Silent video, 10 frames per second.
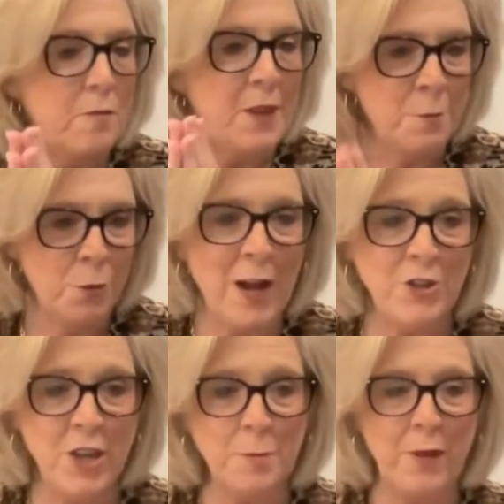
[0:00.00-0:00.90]

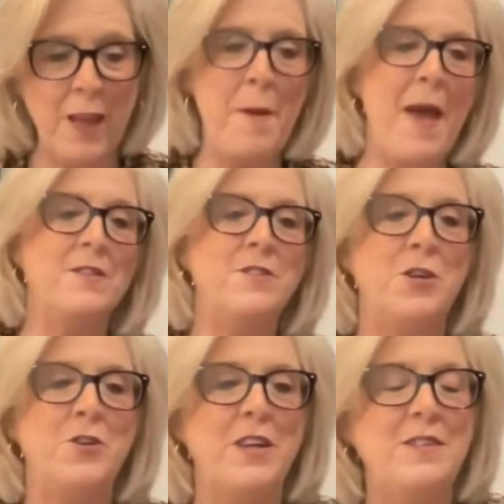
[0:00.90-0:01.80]
project playback
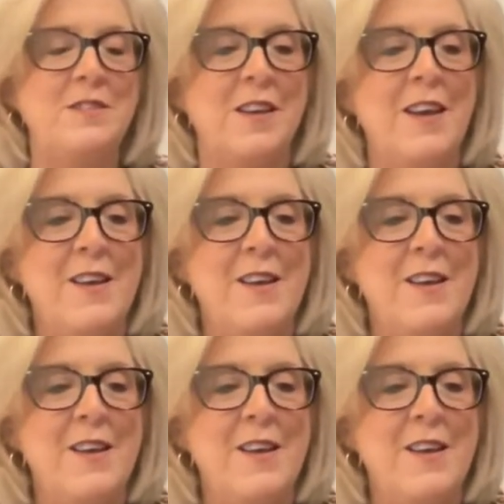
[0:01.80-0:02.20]
series.